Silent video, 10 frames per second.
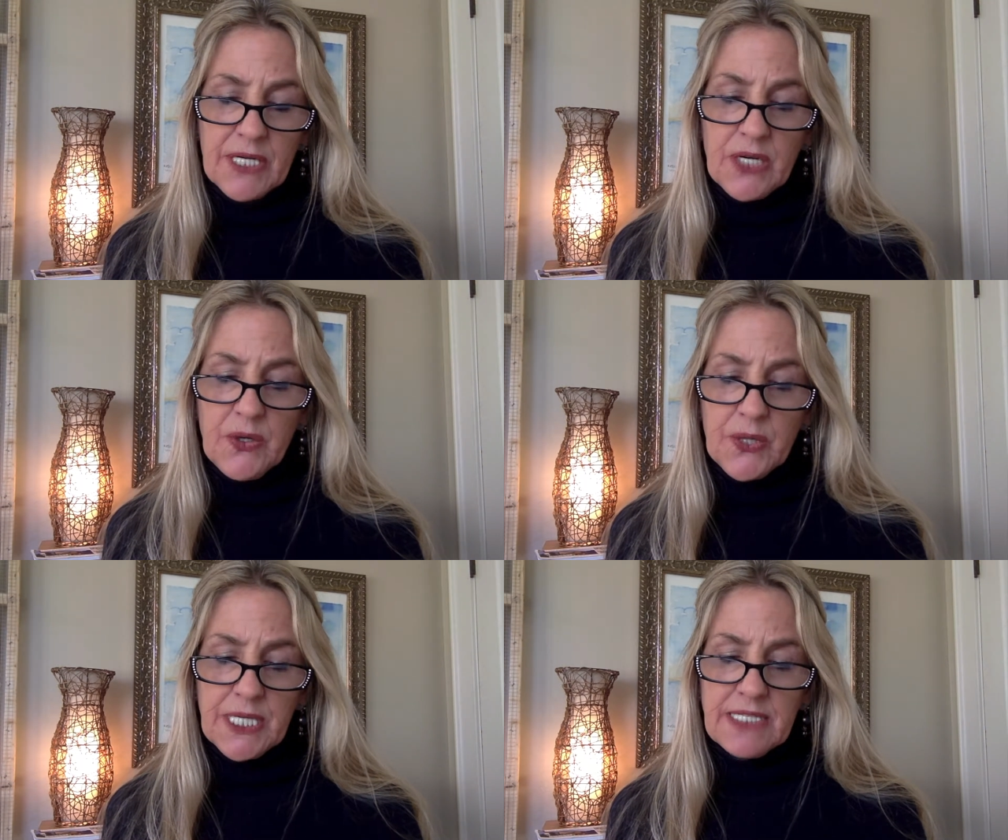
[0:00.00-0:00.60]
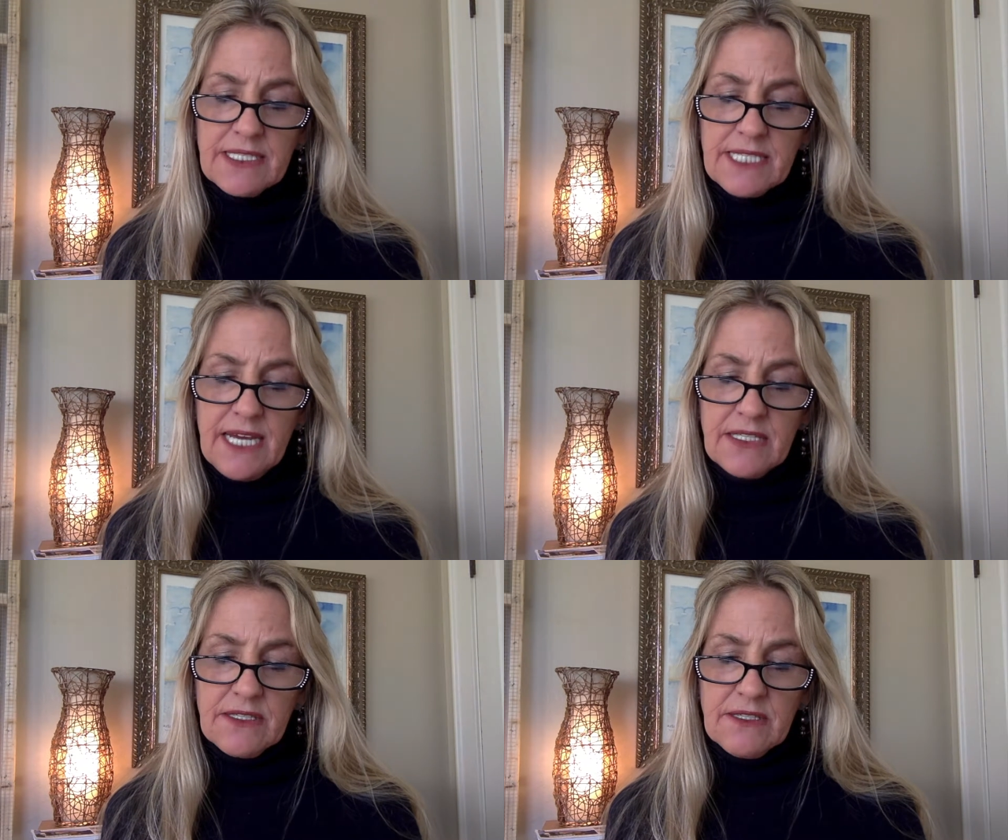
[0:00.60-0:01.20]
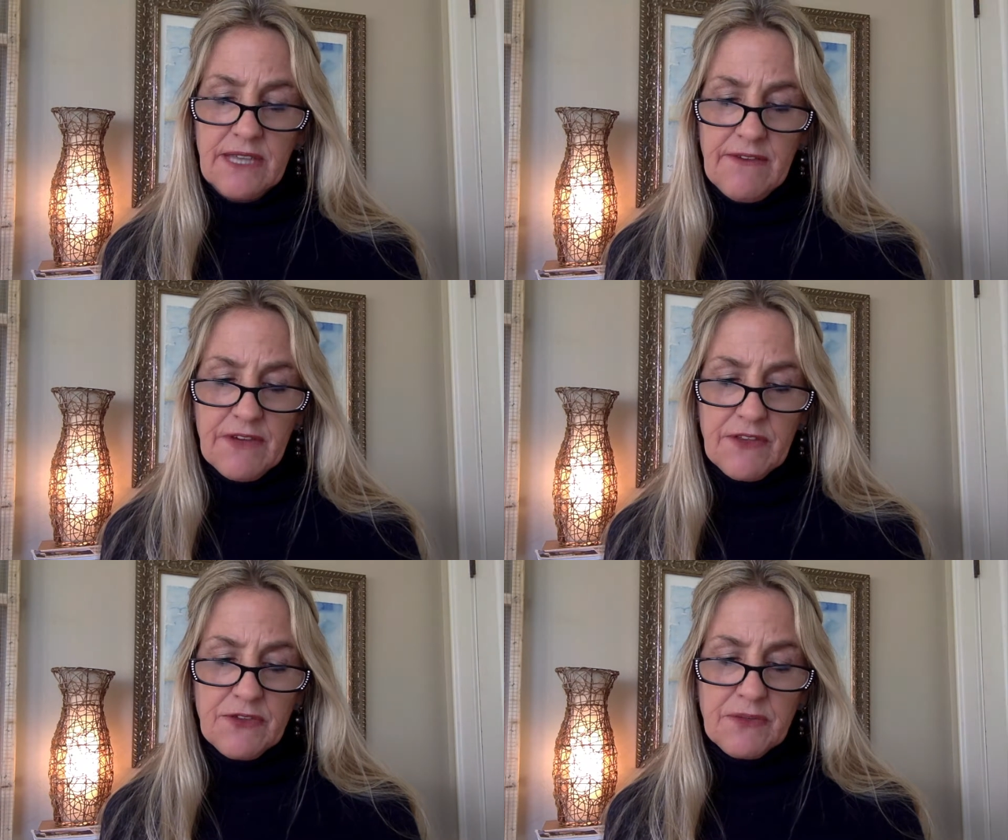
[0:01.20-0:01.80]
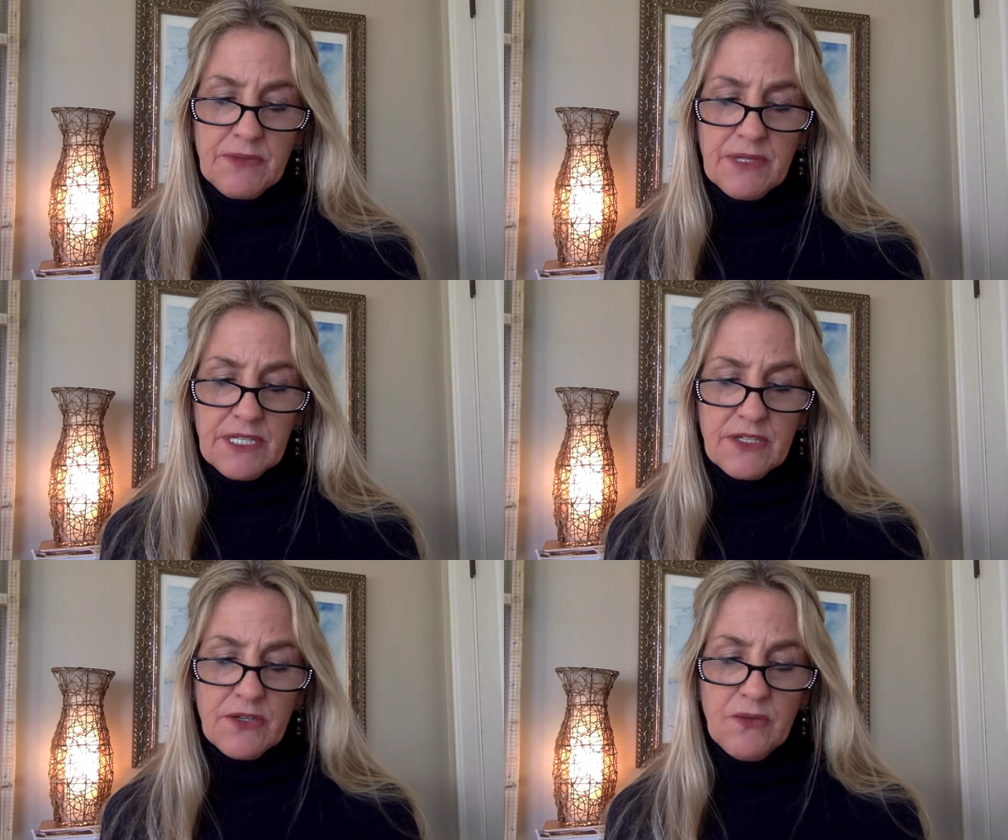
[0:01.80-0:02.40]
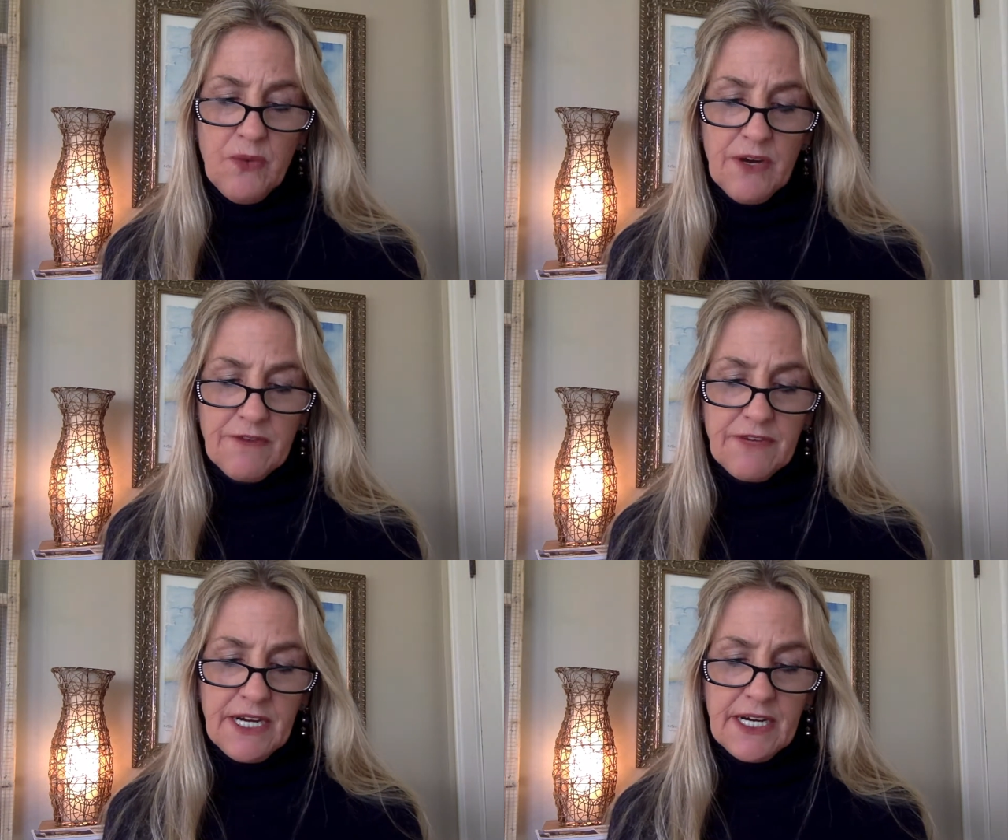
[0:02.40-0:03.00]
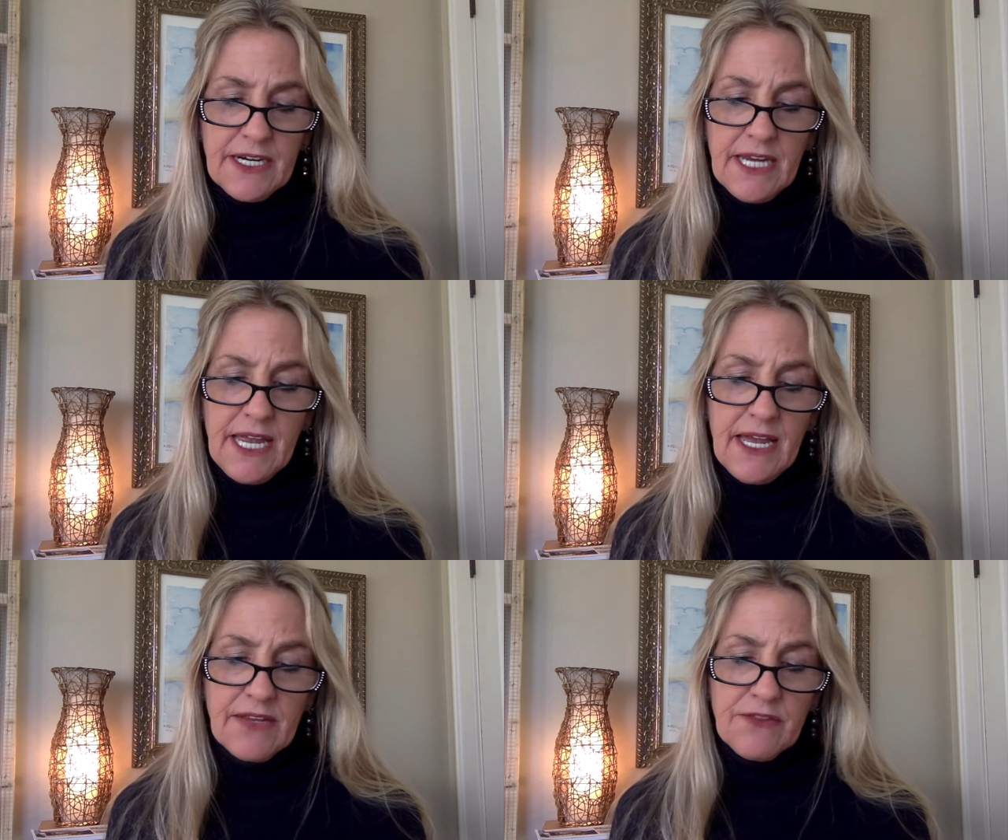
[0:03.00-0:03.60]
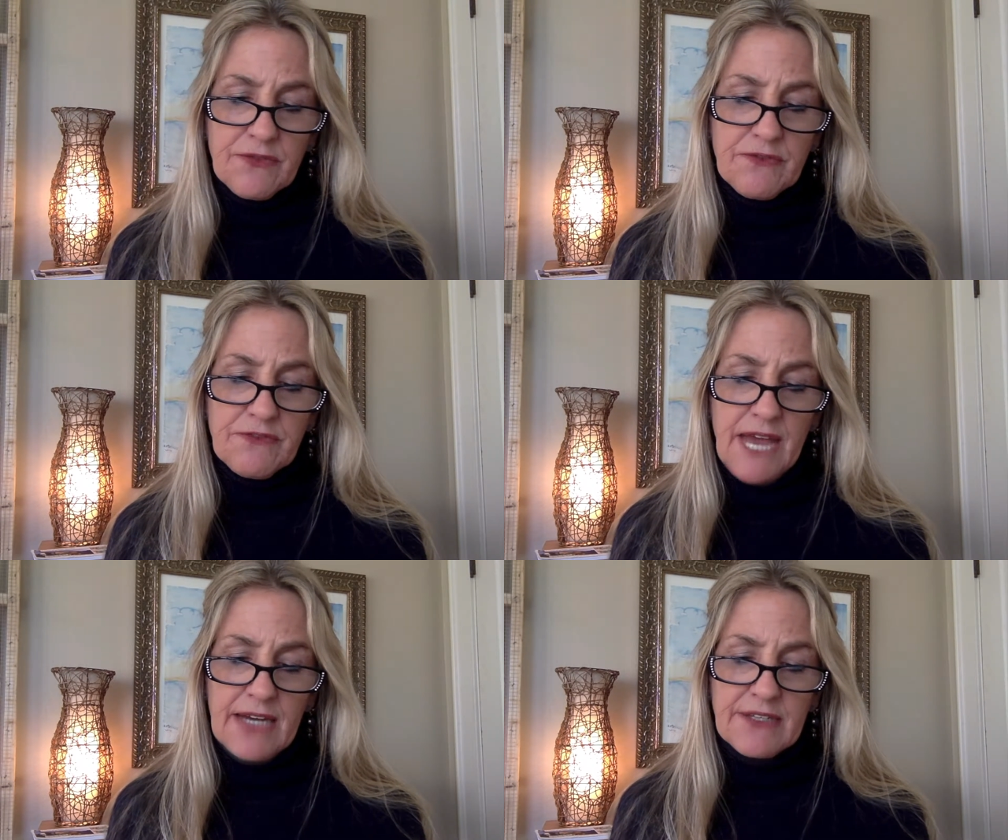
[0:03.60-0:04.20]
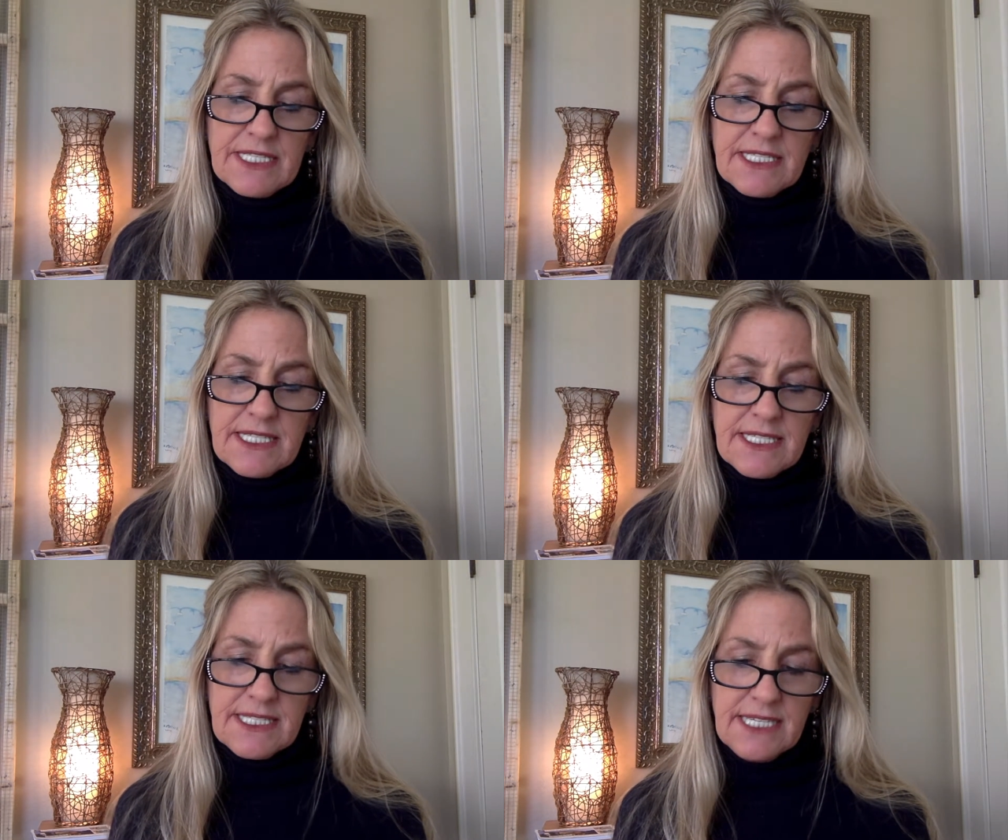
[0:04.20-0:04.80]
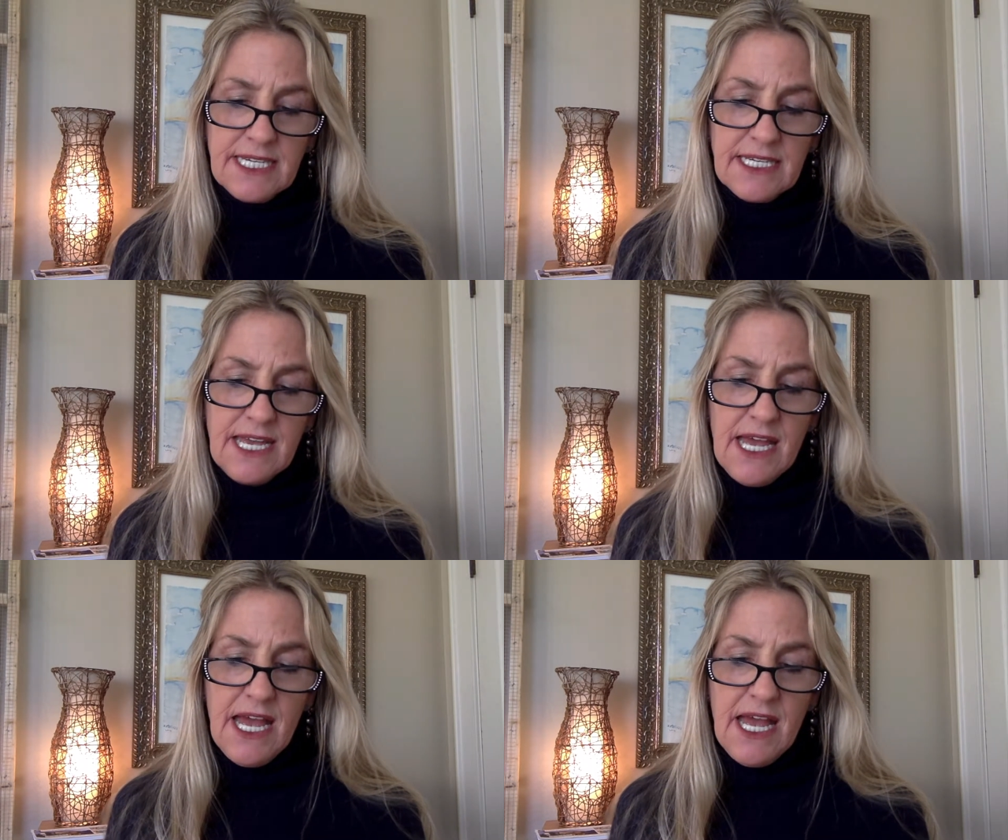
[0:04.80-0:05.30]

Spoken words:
according to Daniel 11, through political warfare and through flatteries and deceit.